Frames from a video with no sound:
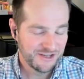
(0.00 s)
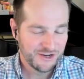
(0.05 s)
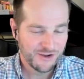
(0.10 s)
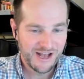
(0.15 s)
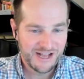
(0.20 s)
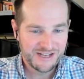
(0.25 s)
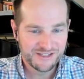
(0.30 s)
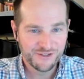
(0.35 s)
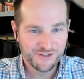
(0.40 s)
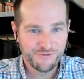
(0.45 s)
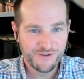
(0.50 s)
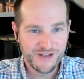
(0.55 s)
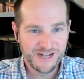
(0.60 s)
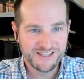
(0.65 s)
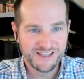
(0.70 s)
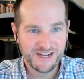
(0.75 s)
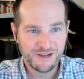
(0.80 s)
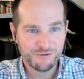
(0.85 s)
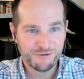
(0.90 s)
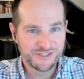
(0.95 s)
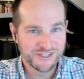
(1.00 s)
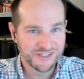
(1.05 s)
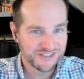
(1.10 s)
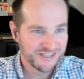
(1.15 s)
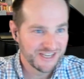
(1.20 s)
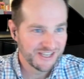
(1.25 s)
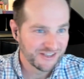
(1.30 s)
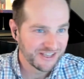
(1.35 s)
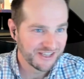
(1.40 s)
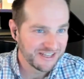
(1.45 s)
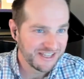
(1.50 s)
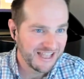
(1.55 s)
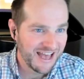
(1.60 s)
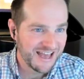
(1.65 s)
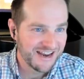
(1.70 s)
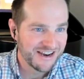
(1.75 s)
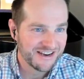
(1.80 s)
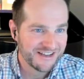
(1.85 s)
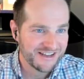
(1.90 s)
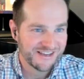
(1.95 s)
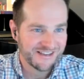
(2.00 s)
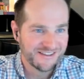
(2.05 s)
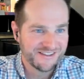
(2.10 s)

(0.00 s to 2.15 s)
add to the fact that I was just sailing in Canada,